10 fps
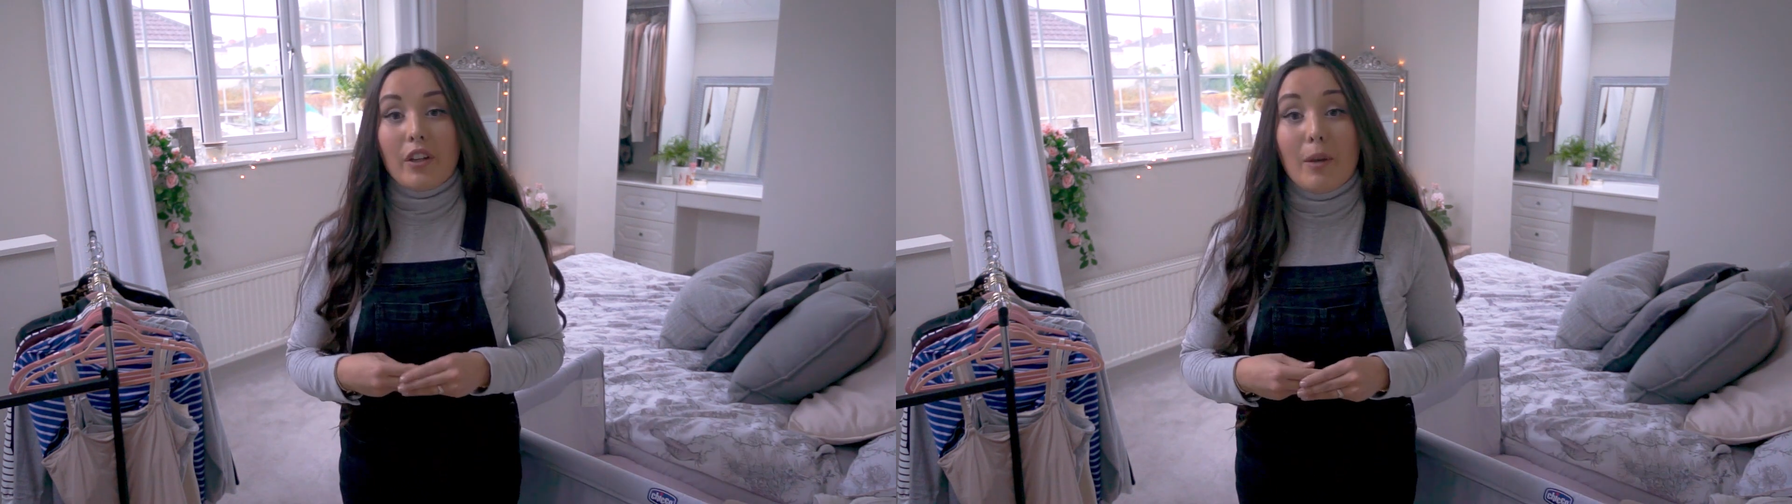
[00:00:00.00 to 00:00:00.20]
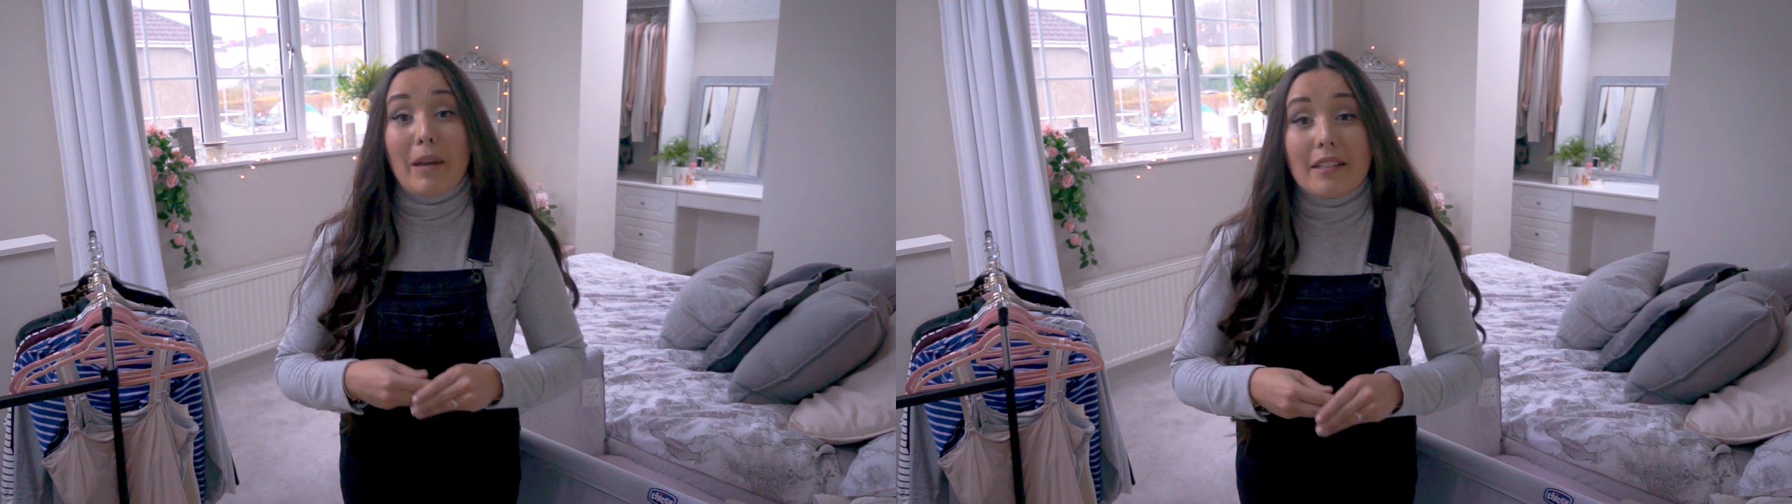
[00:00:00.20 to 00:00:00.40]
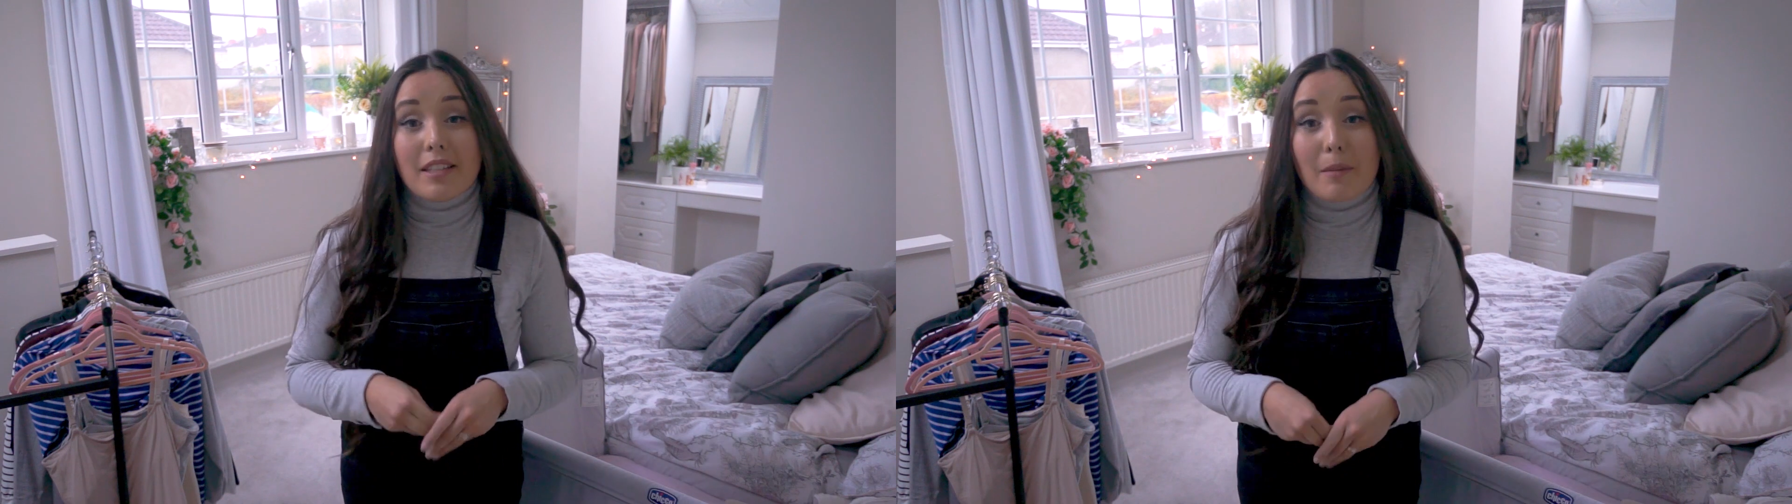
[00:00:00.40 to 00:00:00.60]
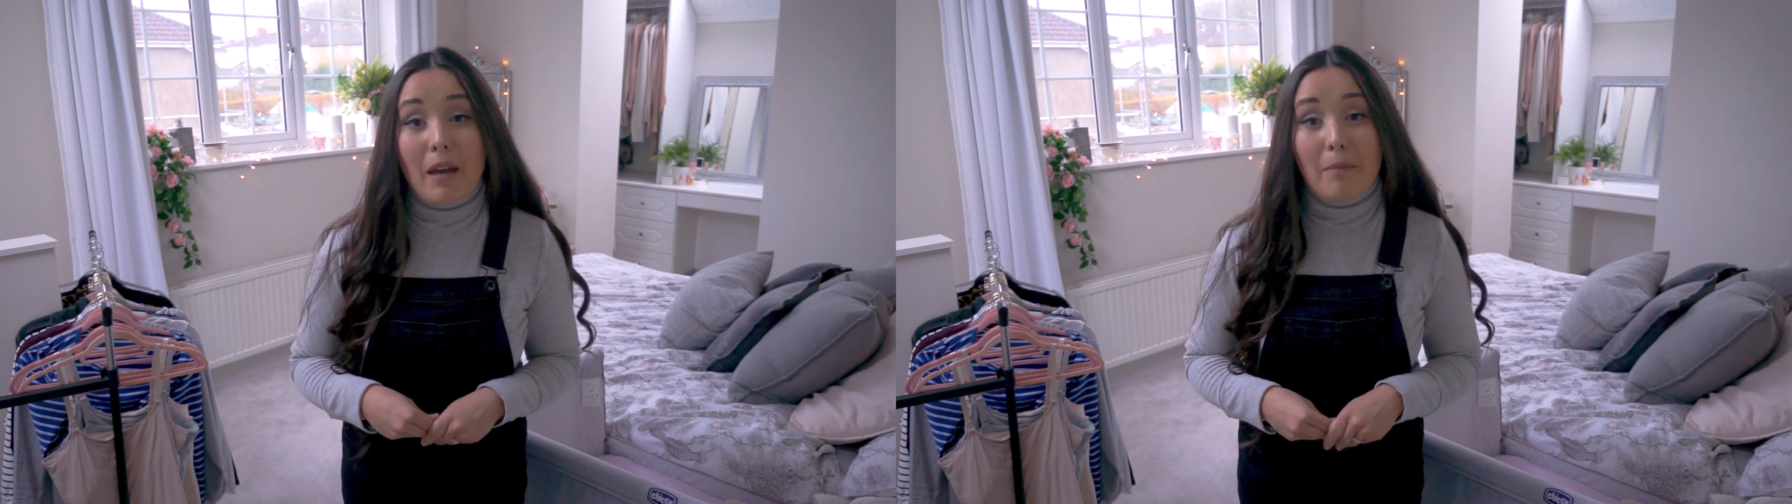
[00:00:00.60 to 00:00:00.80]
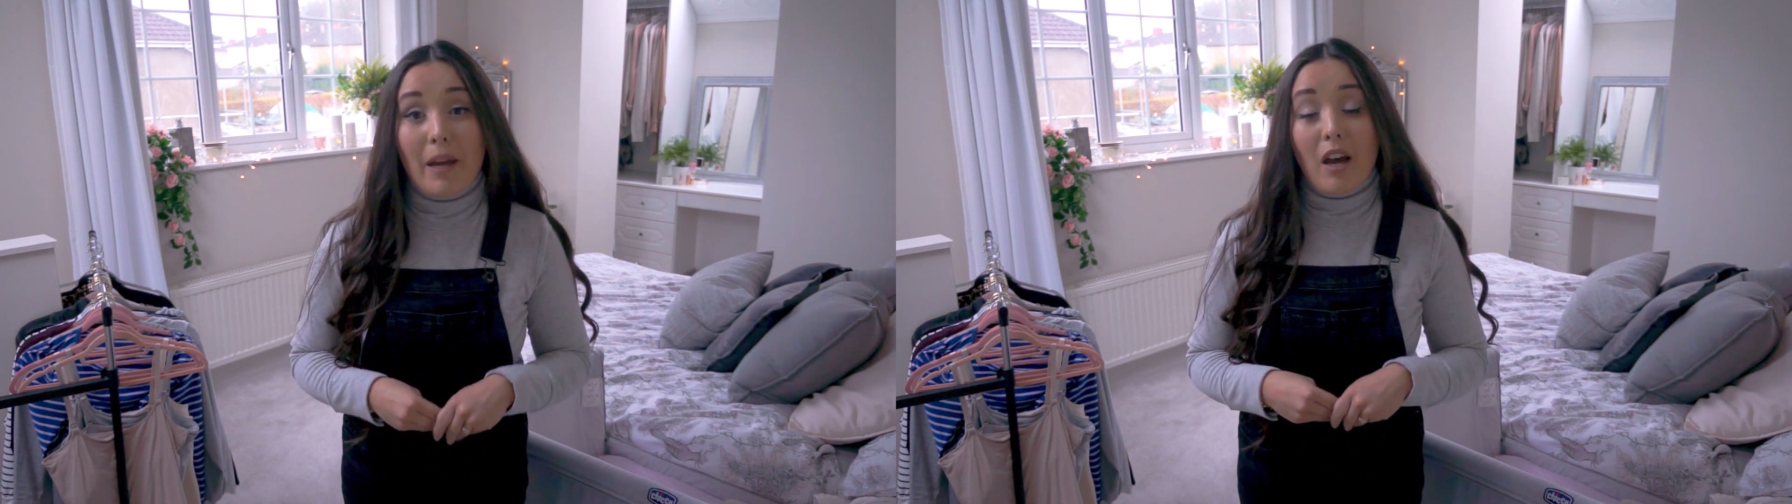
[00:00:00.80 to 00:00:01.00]
Going back to the
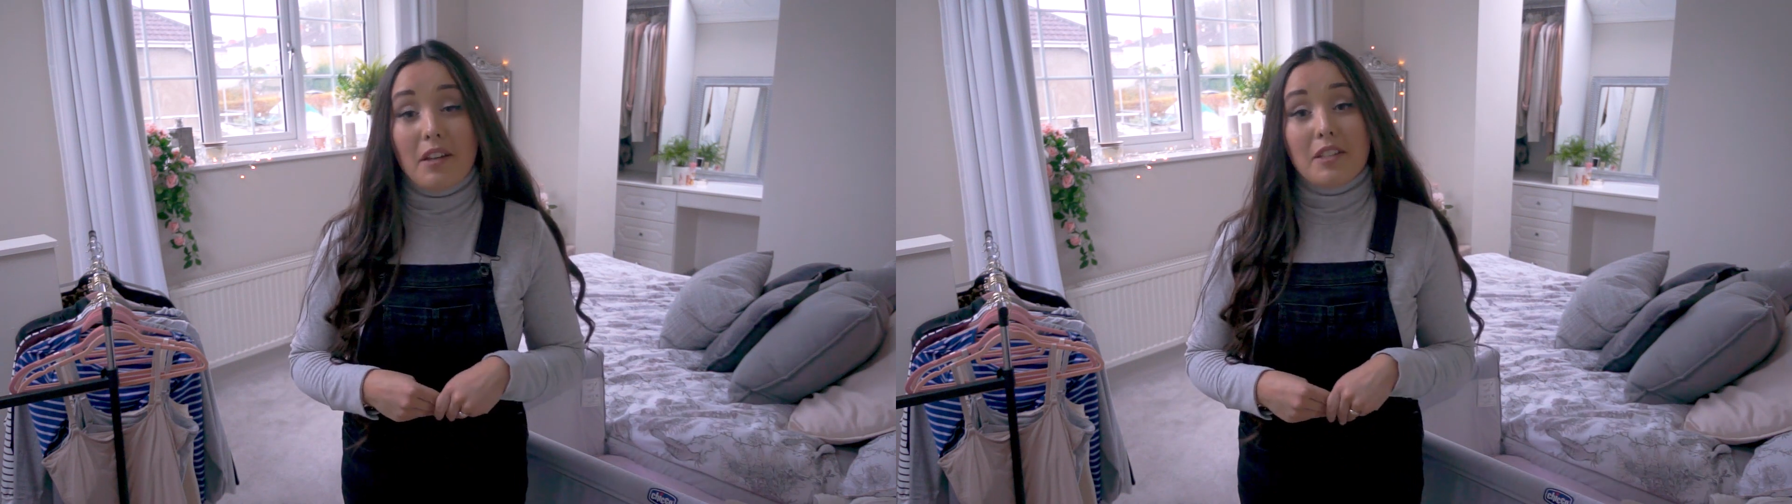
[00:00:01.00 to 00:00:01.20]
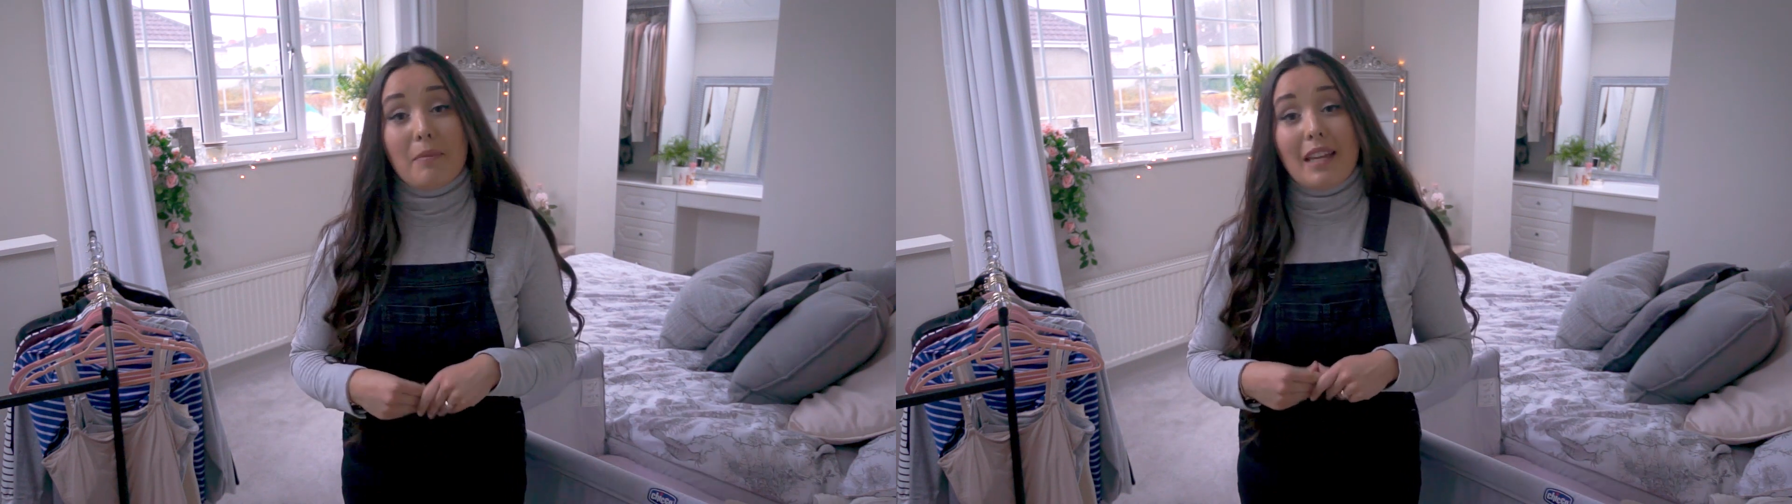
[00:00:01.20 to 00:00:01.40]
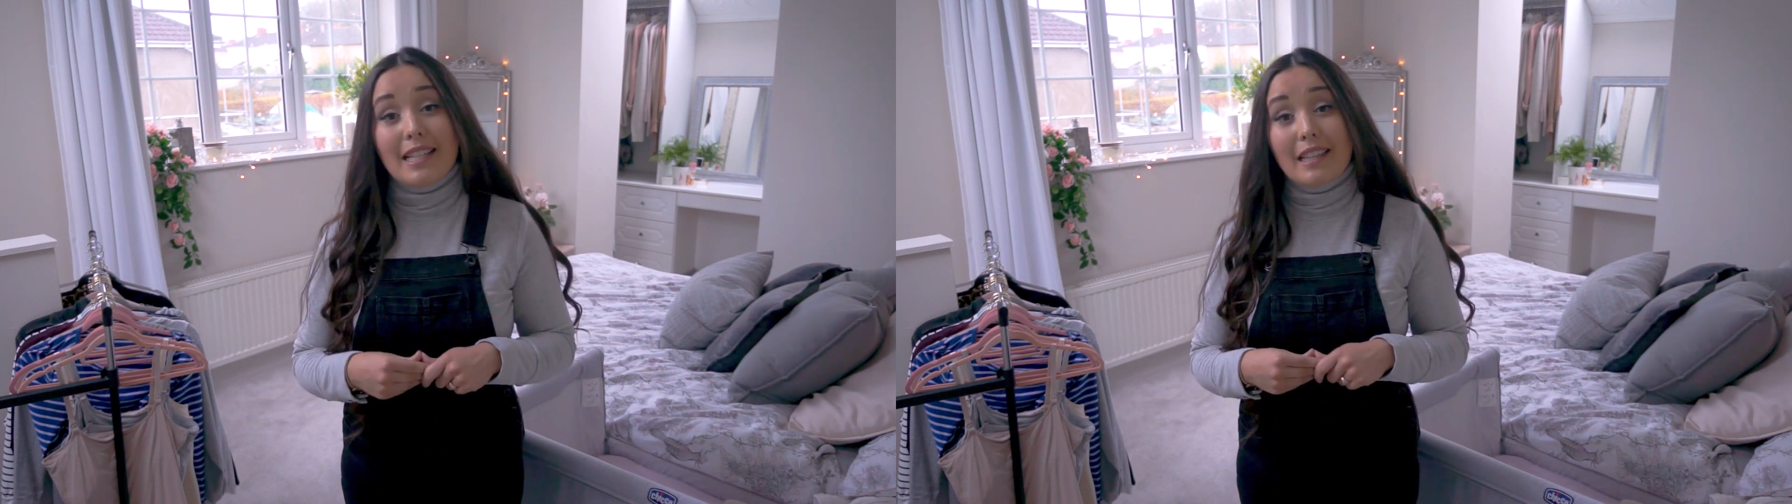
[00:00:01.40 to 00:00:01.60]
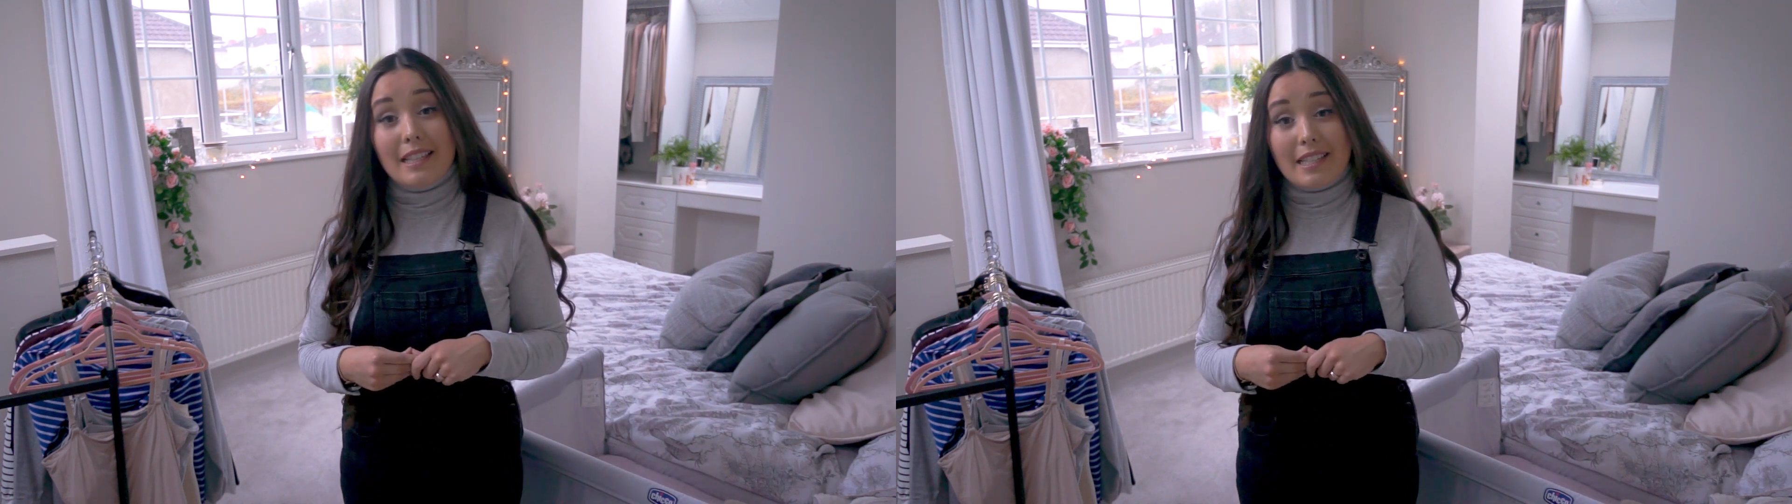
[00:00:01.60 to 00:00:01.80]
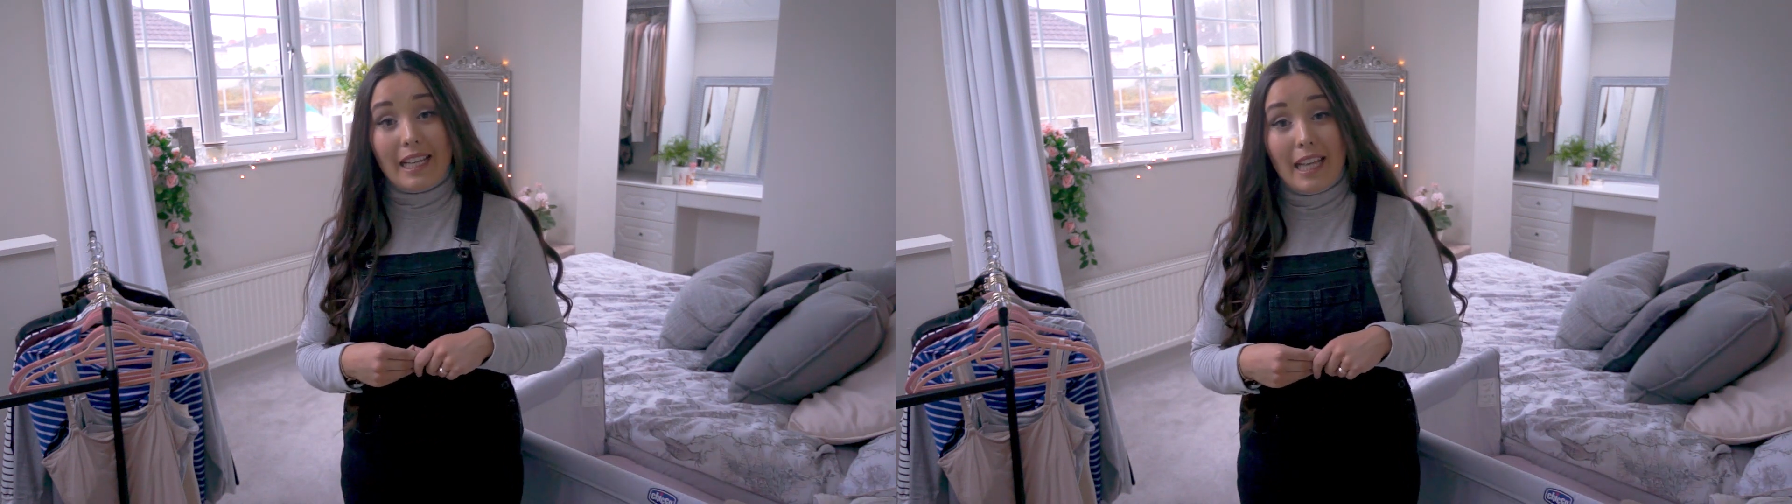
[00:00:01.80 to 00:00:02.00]
Pat Pat item that is in
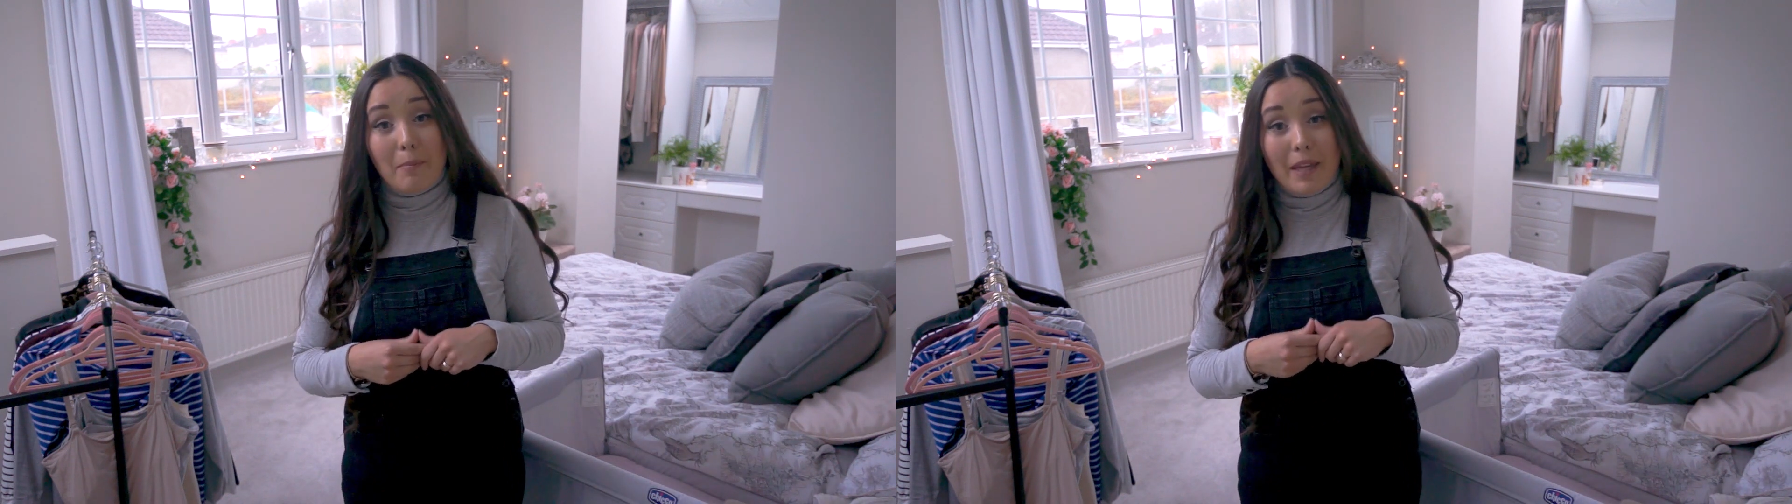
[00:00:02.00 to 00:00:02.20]
this clip,